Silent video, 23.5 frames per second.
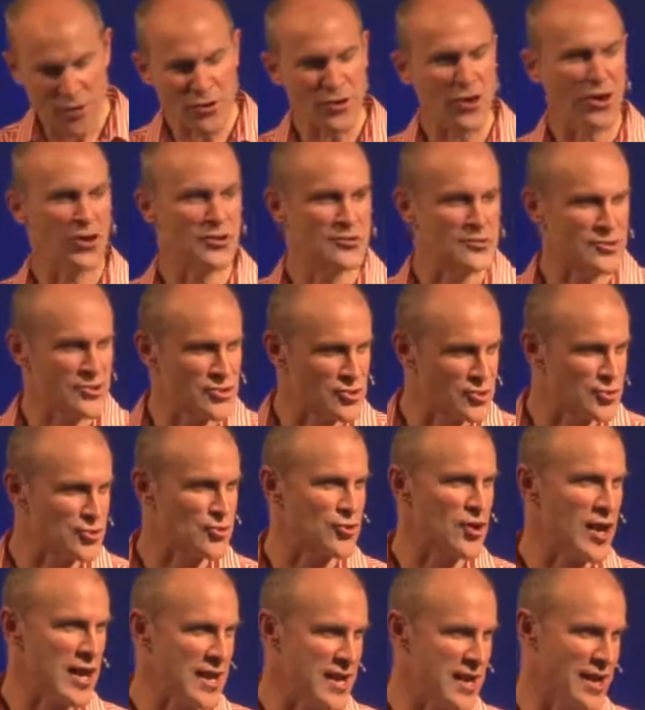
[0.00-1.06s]
God to
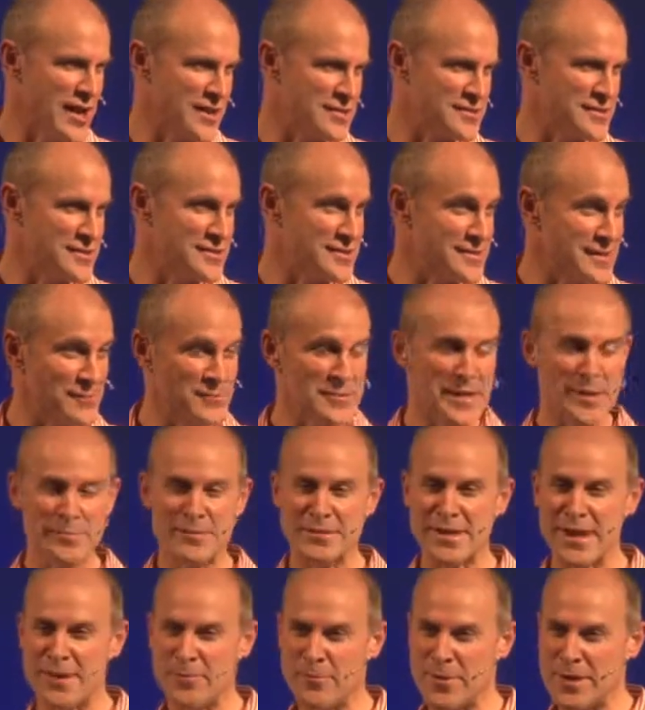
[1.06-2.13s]
train us, and sometimes
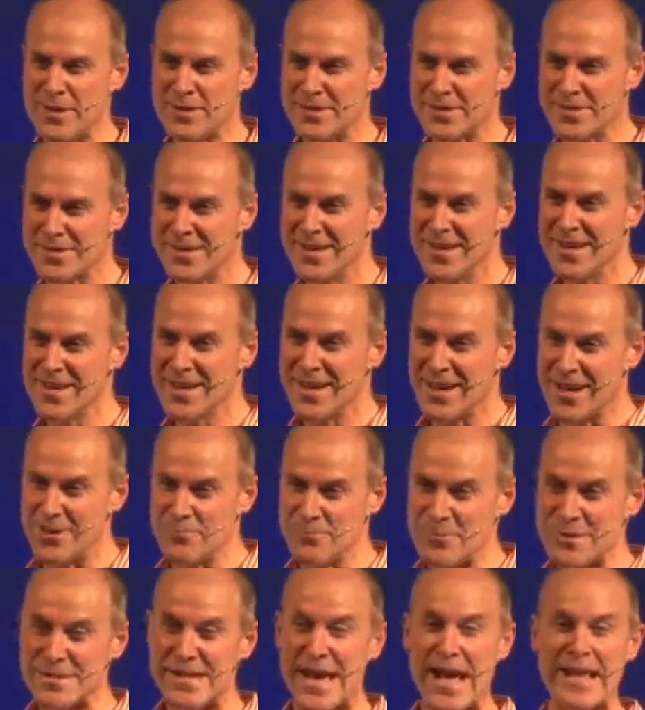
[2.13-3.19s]
that means
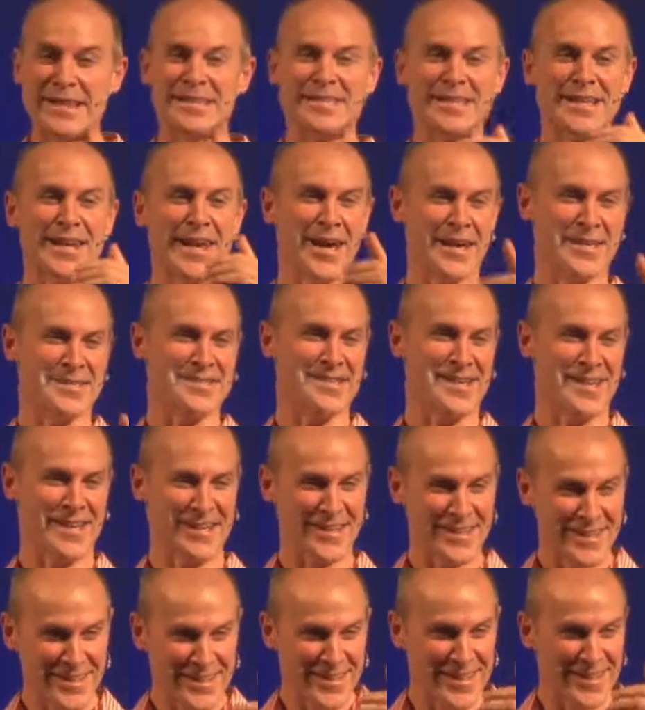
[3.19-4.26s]

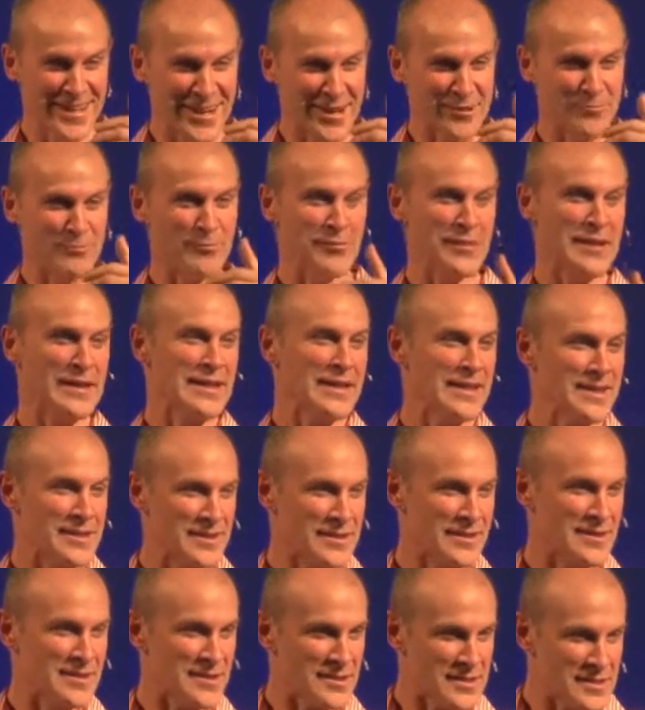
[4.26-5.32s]
tantalizing
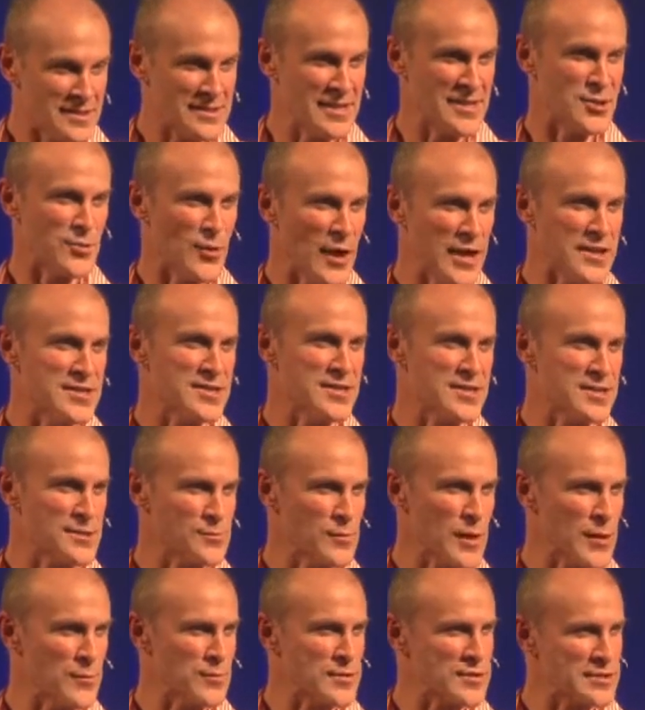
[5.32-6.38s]
situations
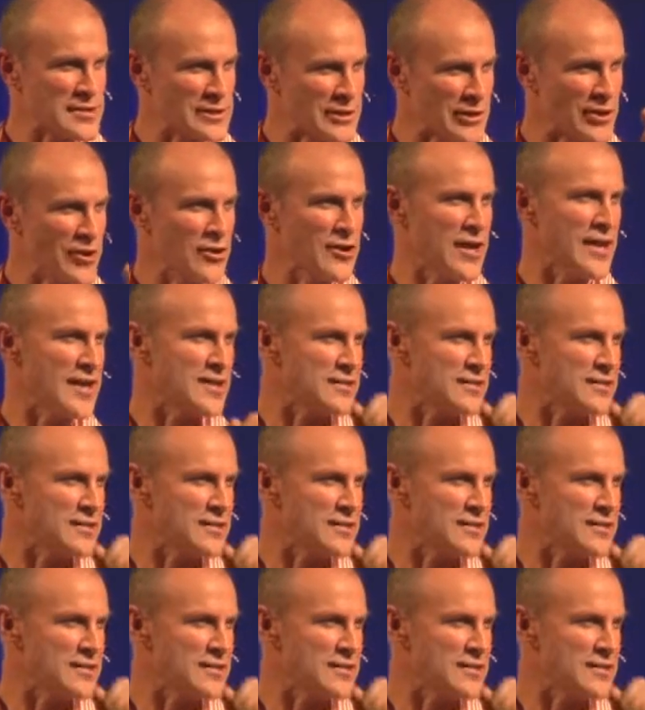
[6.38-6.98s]
where we're just longing